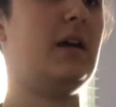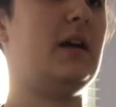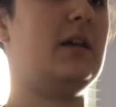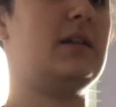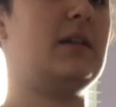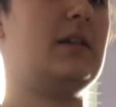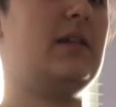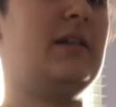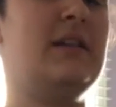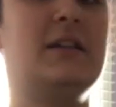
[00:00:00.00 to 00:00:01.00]
but
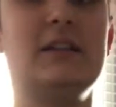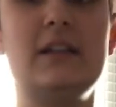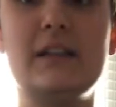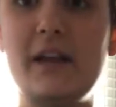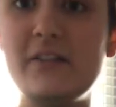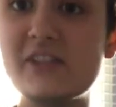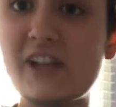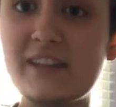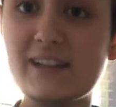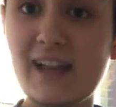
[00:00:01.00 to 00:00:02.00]
gloves
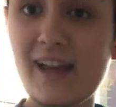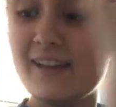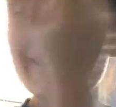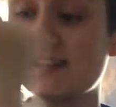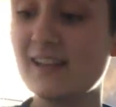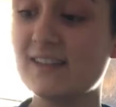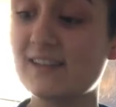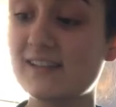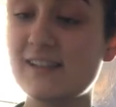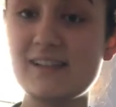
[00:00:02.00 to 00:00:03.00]
nonetheless. Like,
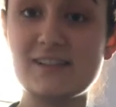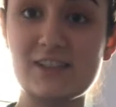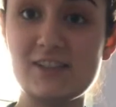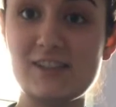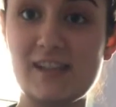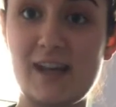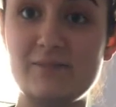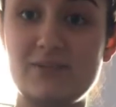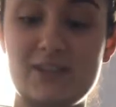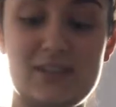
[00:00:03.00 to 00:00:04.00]
this is a good step
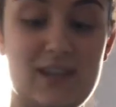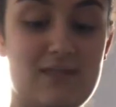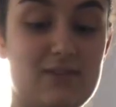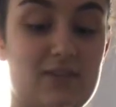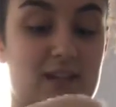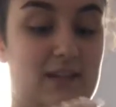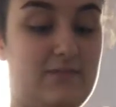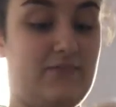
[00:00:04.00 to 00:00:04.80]
that I'm doing.